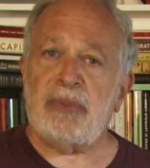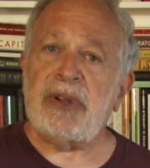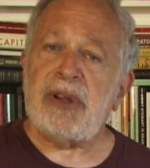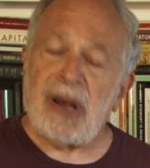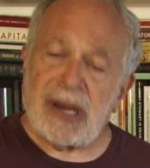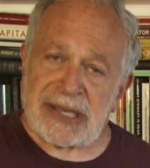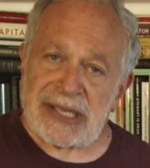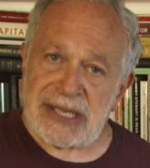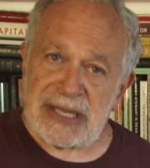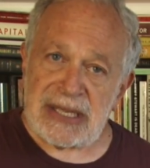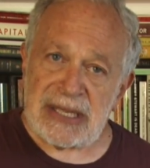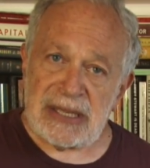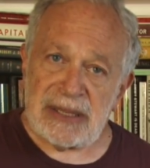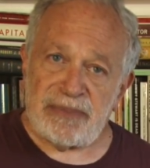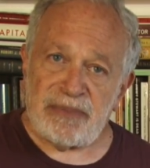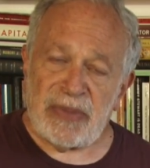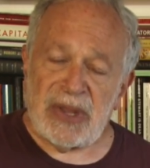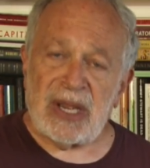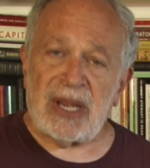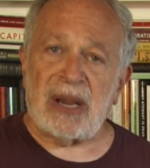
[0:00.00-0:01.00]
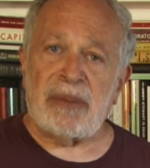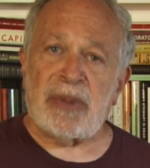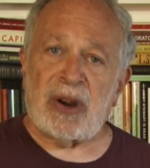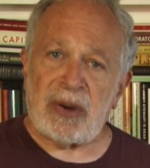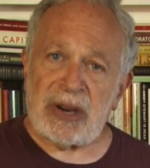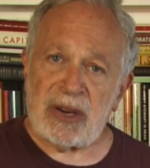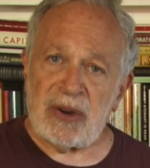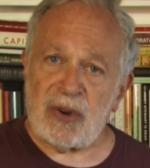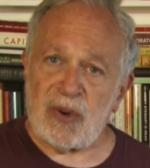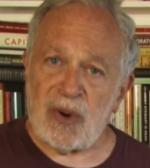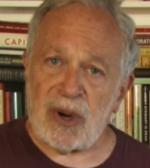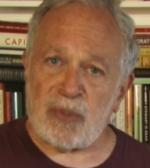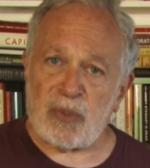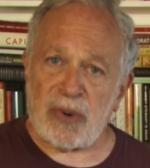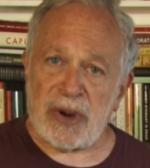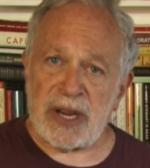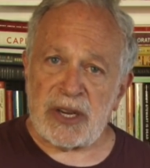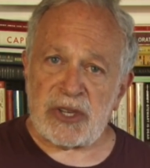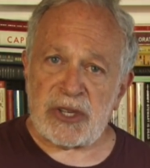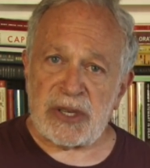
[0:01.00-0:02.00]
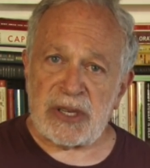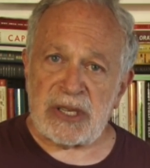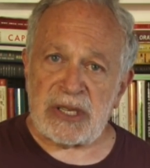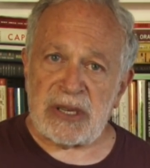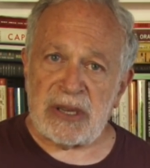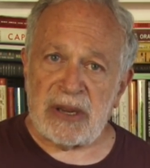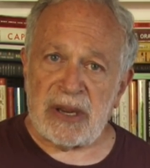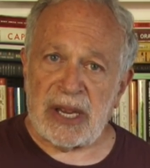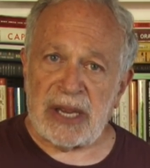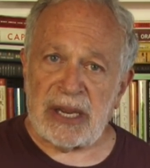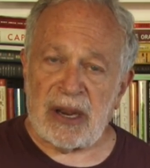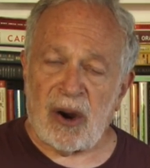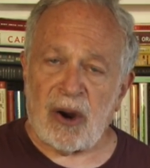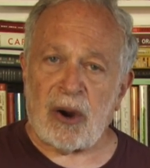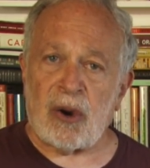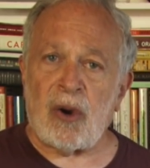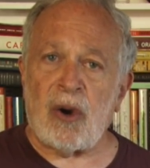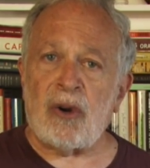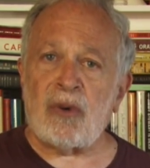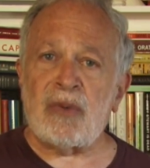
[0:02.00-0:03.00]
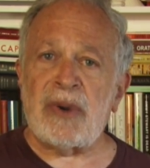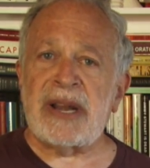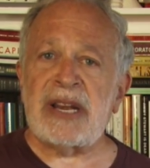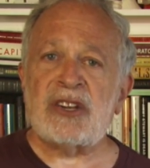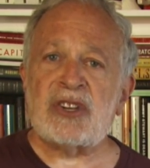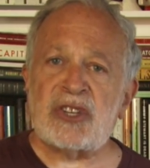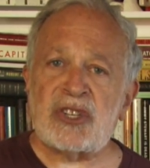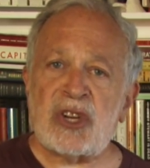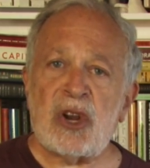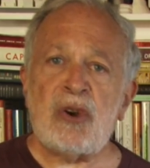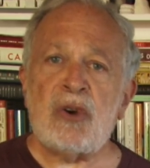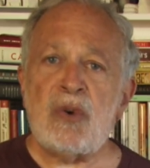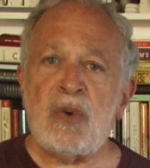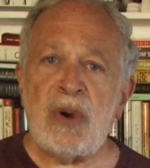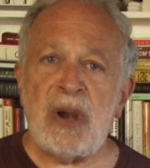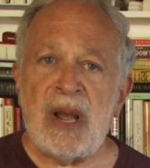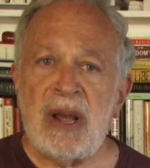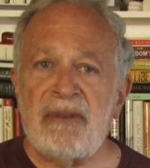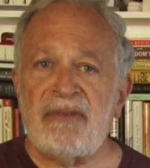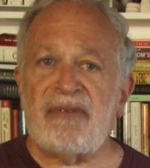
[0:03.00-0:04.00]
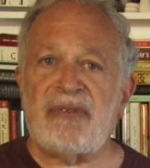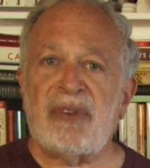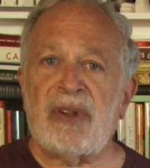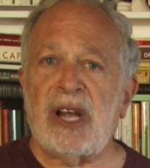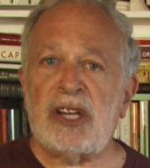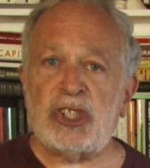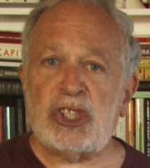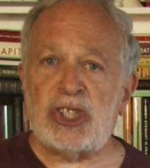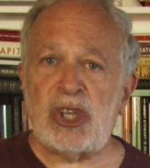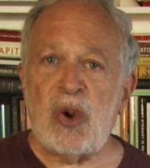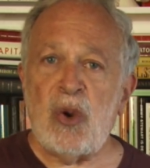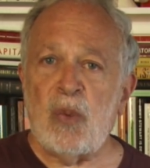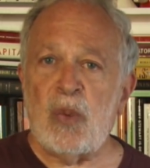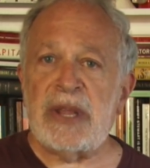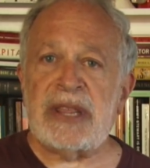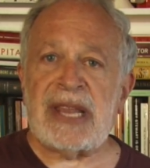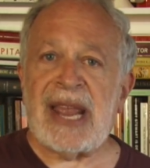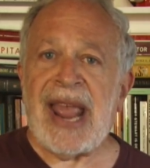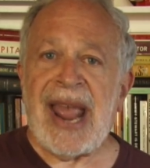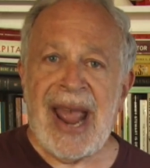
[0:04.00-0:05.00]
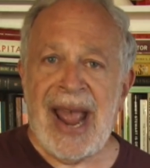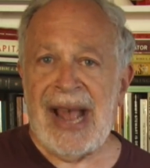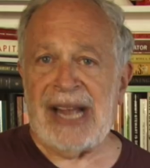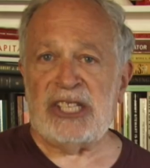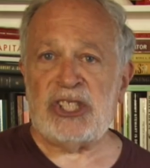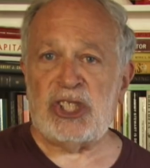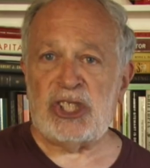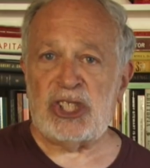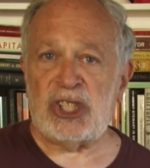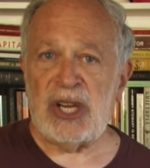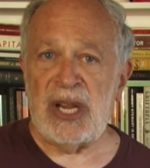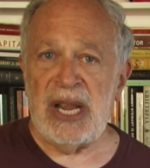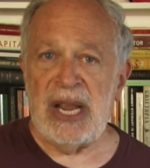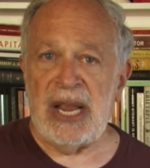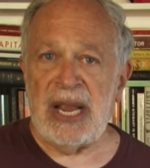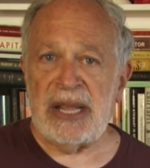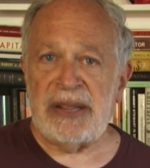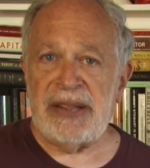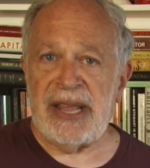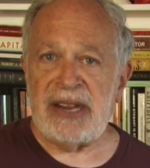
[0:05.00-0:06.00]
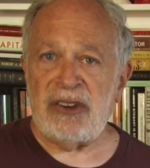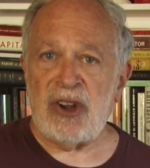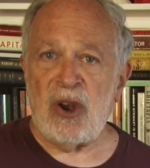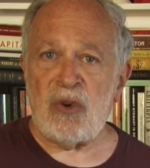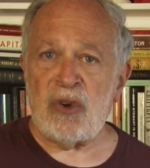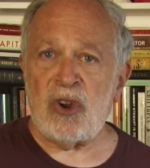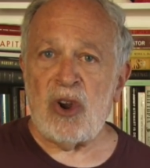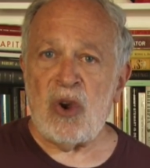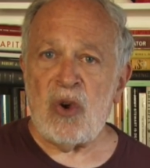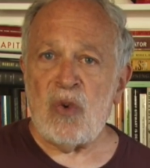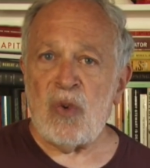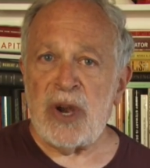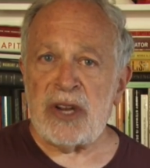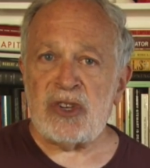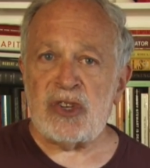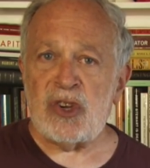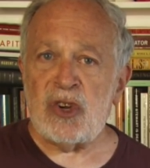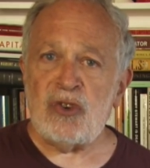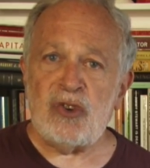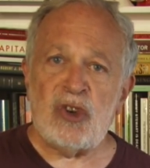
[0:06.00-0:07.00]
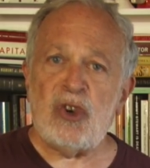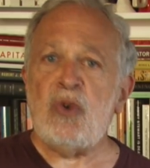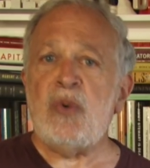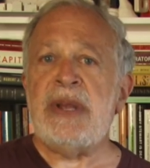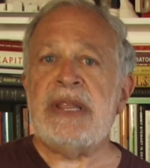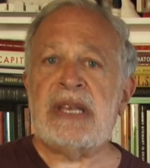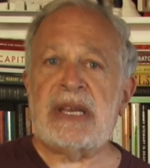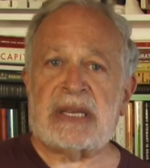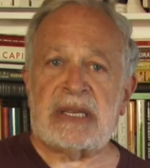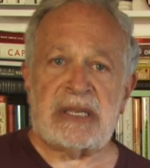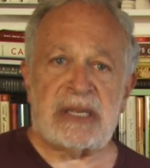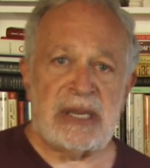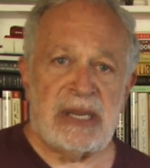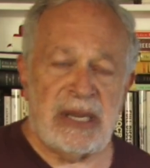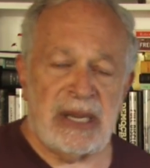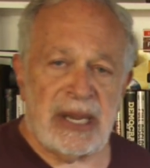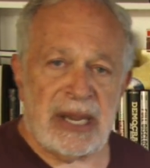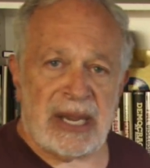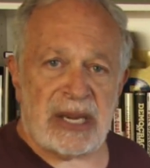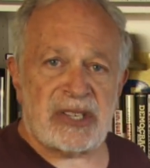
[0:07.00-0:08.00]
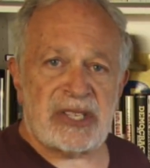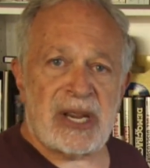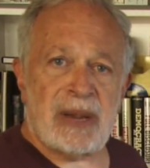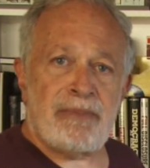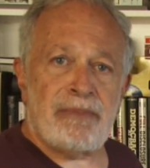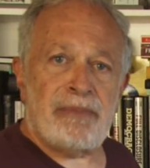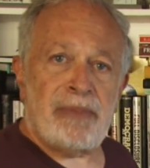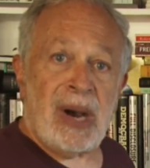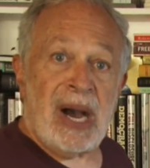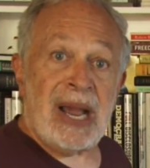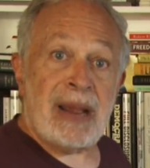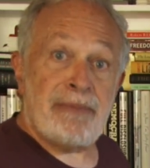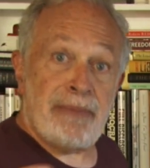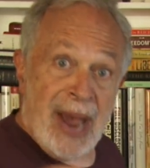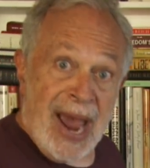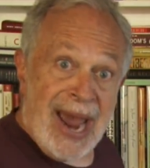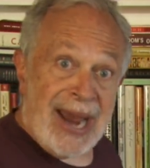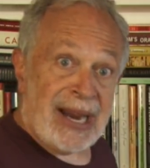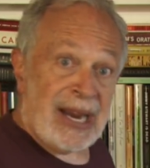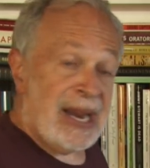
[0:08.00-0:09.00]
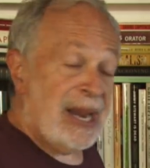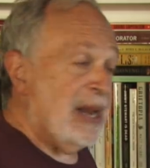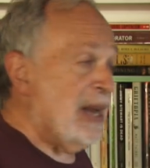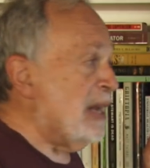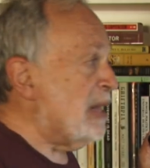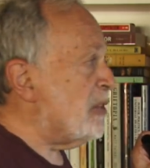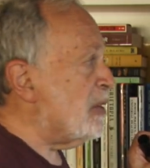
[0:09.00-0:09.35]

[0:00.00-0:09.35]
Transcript: Plus, American corporations today are already so flush with cash, they don't know what to do with it except buy back